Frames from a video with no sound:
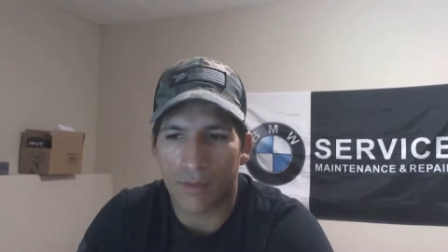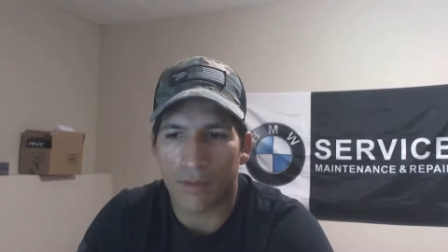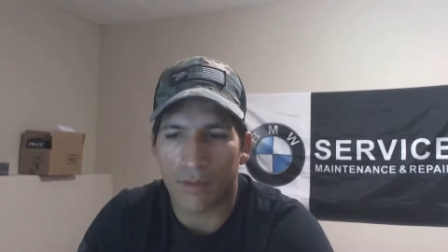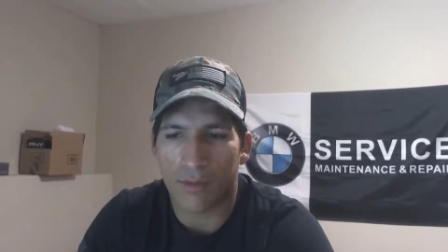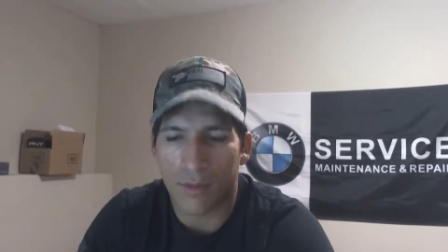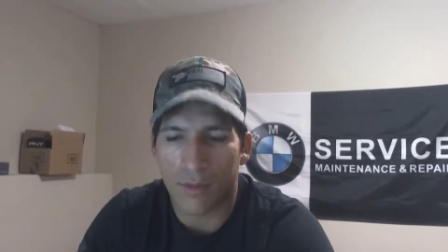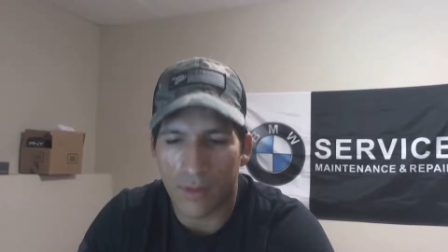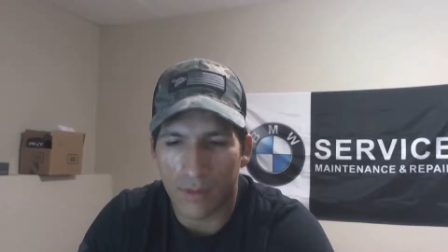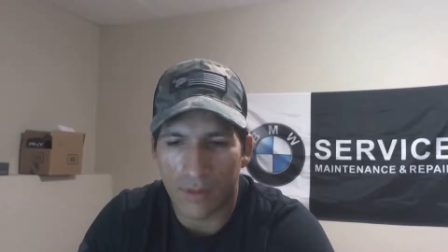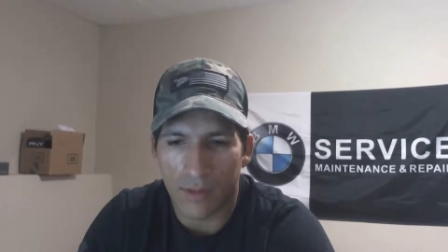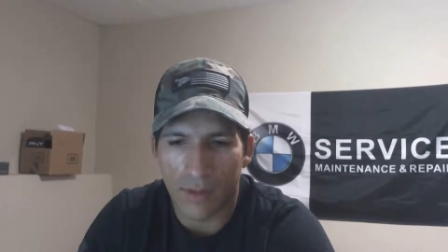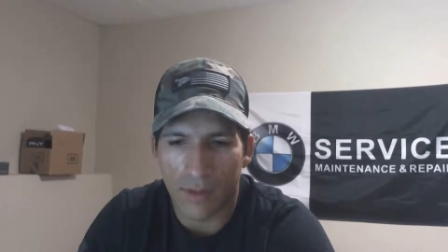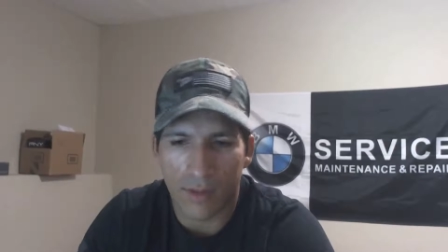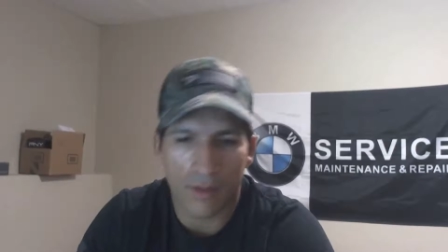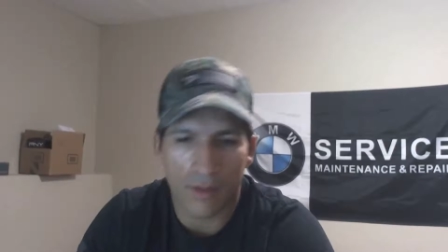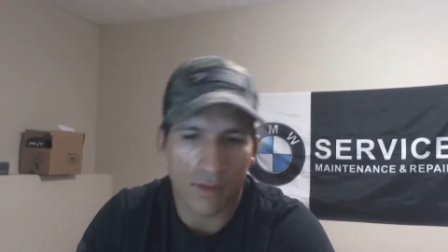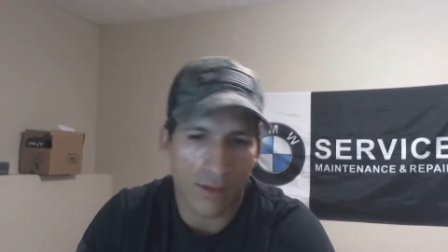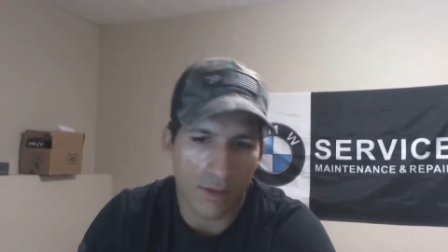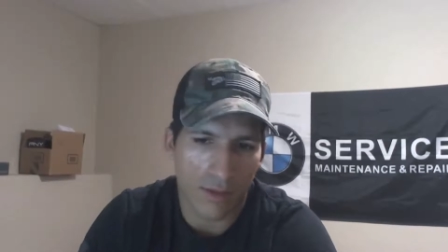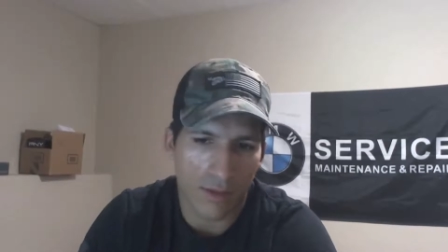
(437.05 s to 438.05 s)
You reset
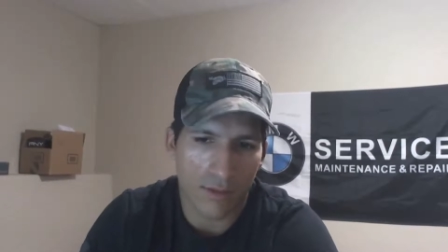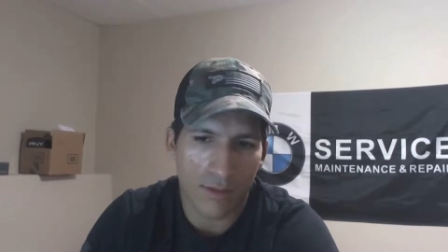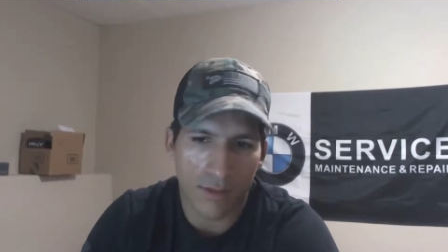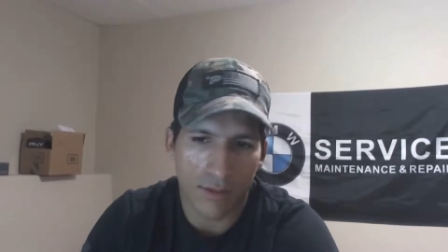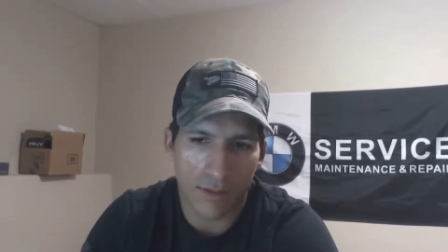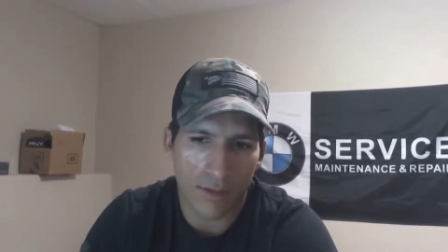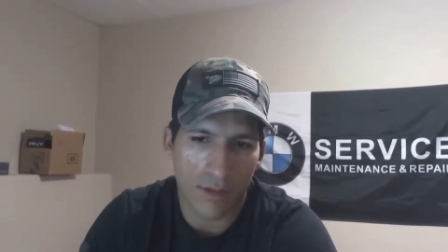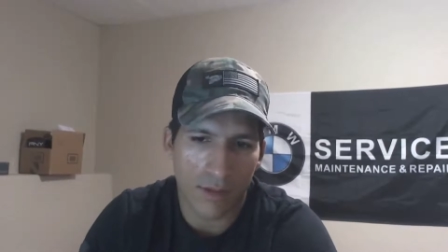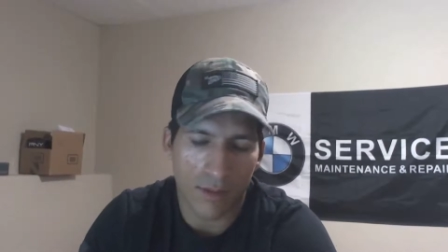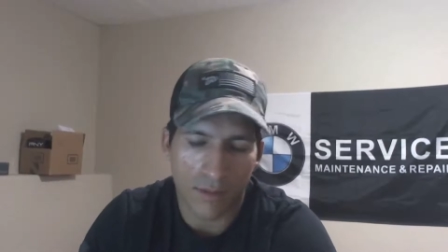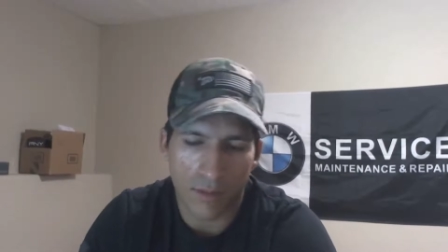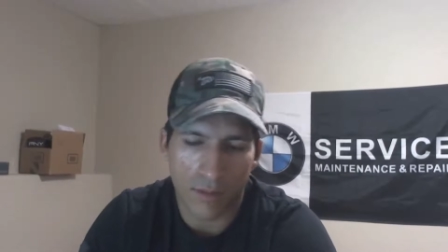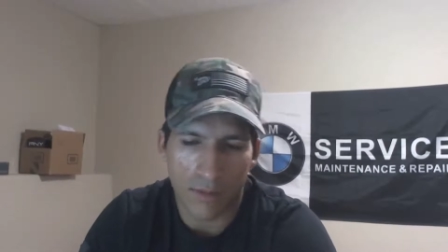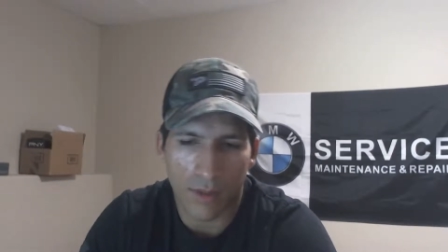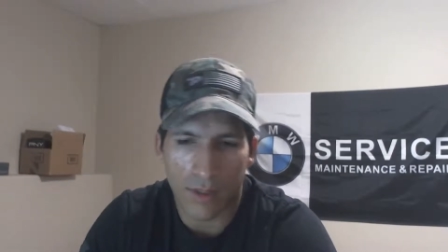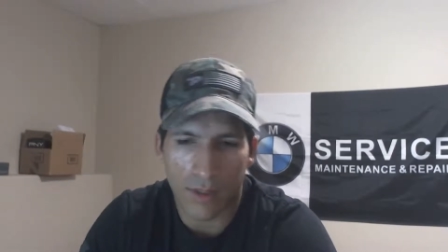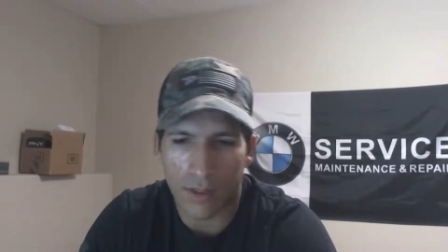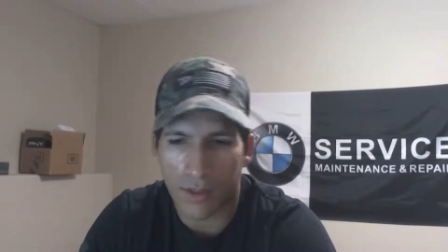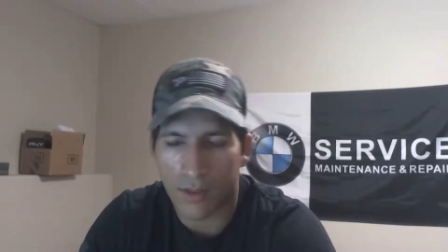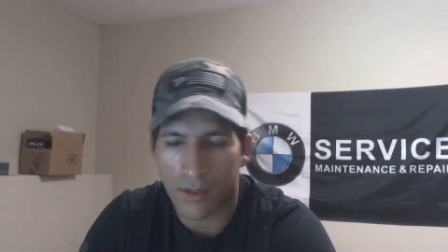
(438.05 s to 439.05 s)
it, it still comes
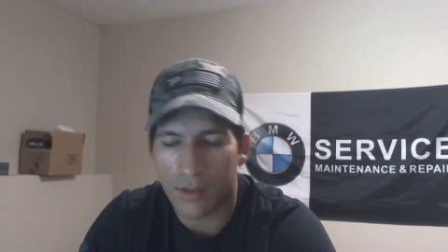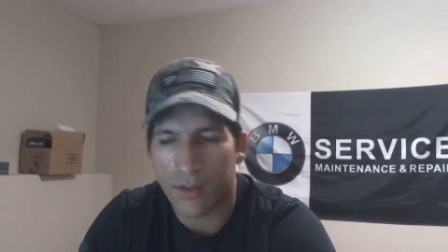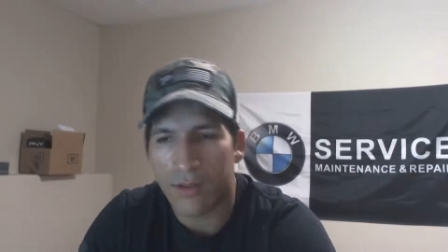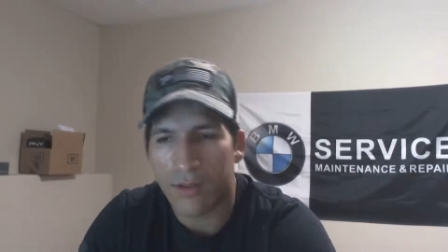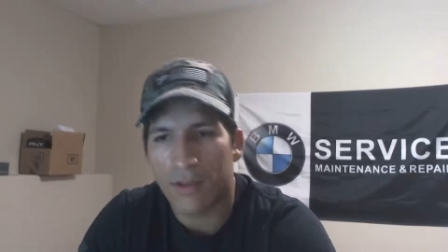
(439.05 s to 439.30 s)
back.